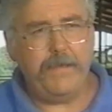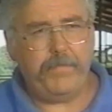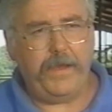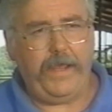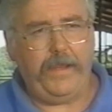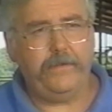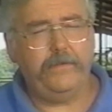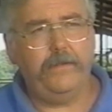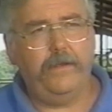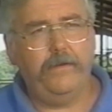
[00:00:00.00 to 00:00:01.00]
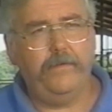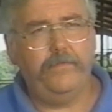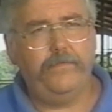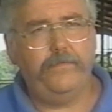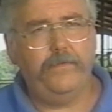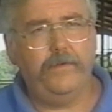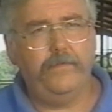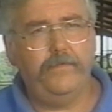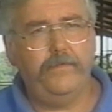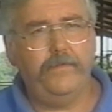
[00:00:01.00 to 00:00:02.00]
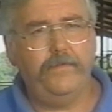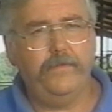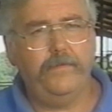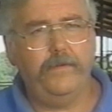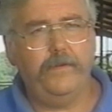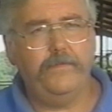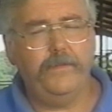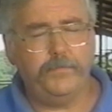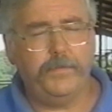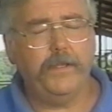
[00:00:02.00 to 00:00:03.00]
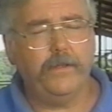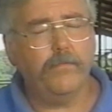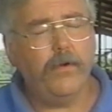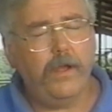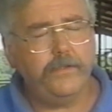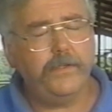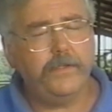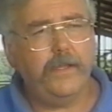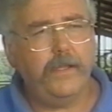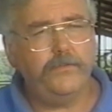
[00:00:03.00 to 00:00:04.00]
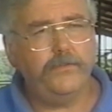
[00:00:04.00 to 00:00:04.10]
impact of, of, of, of this particular project has